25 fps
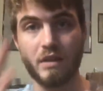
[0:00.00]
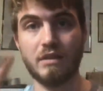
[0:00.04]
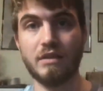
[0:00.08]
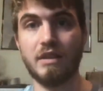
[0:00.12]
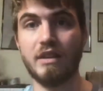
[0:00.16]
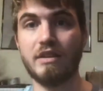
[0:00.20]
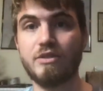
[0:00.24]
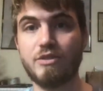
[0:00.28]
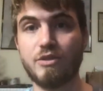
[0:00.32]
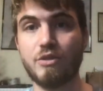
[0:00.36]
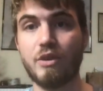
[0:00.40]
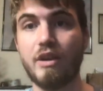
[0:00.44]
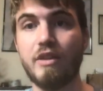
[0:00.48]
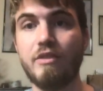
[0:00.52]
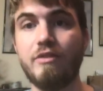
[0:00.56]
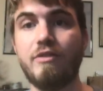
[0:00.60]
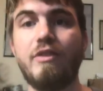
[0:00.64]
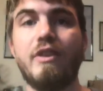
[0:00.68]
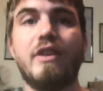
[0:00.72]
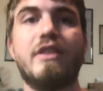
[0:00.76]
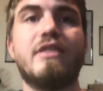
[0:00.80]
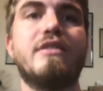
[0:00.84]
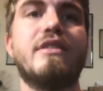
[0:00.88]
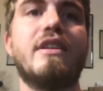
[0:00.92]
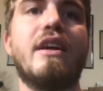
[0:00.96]
let's try and
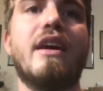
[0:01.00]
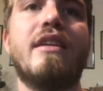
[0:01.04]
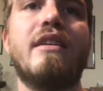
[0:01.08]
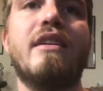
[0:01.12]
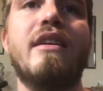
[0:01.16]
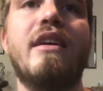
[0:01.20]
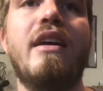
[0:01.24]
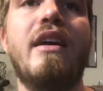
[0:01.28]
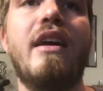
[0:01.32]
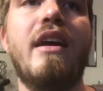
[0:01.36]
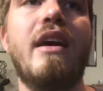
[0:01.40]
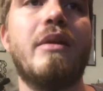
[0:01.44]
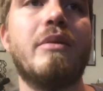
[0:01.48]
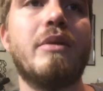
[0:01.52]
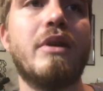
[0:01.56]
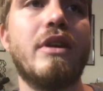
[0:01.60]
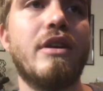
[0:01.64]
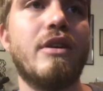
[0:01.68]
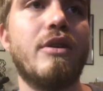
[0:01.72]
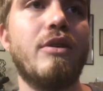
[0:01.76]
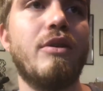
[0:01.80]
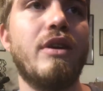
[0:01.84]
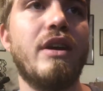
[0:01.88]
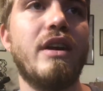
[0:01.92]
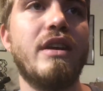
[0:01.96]
fix that. I'm
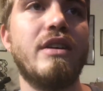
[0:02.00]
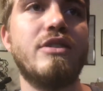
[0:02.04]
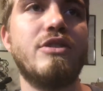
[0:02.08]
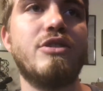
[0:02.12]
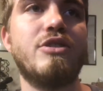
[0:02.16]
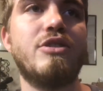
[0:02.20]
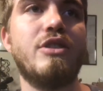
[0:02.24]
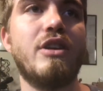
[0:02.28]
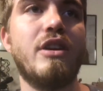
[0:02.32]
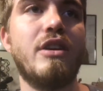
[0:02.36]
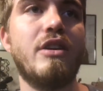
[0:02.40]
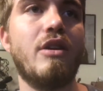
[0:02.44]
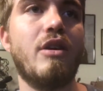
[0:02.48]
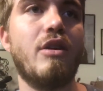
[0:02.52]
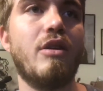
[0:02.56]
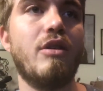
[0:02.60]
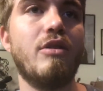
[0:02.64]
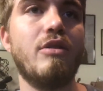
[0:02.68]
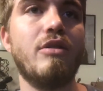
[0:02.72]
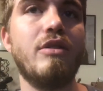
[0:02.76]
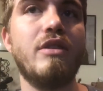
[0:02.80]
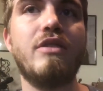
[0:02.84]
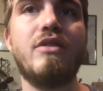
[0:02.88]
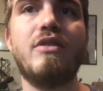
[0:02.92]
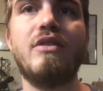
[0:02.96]
gonna go ahead and shut
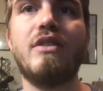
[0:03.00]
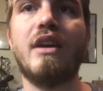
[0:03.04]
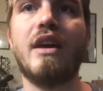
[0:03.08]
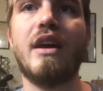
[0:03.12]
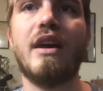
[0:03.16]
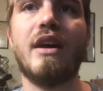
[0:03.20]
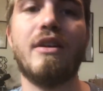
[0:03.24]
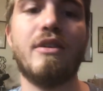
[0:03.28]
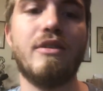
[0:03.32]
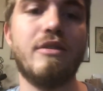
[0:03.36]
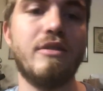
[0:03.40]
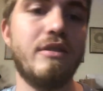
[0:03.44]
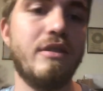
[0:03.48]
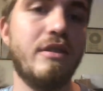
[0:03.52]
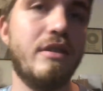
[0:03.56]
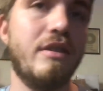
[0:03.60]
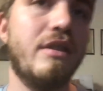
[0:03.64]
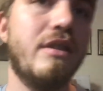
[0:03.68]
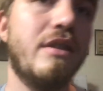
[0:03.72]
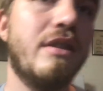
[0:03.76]
all this down,